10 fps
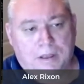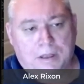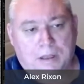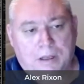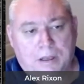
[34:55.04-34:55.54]

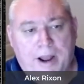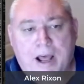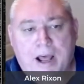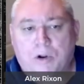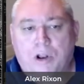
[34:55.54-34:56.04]

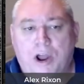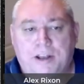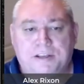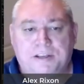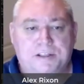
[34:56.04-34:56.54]
LiDAR, or
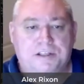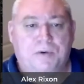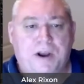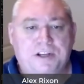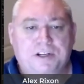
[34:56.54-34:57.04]
light distance and
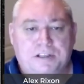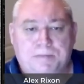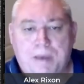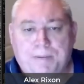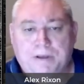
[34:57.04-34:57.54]
ranging, is a
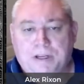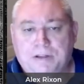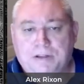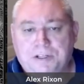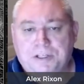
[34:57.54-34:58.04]
mapping
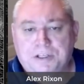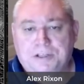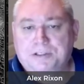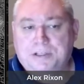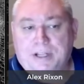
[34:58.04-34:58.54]
technology that
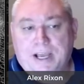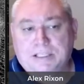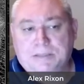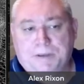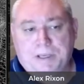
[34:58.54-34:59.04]
uses a
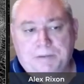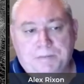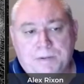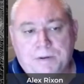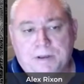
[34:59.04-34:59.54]
laser
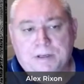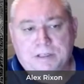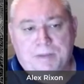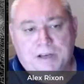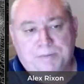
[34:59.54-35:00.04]
beam to
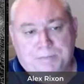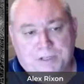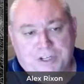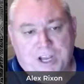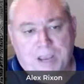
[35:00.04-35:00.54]
map the
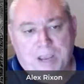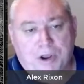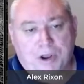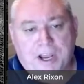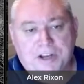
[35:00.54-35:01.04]
shape and
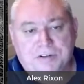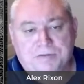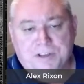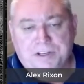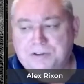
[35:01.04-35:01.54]
location of
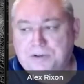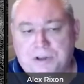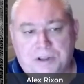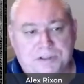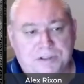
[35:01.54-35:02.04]
features on the
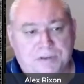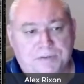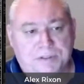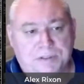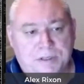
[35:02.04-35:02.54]
Earth's
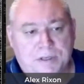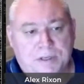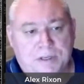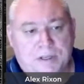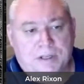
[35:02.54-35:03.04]
surface.
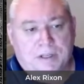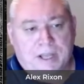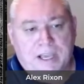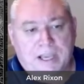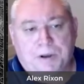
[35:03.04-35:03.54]

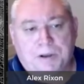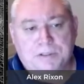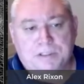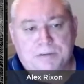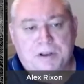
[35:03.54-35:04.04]
Laser
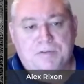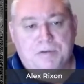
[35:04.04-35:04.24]
pulses emitted from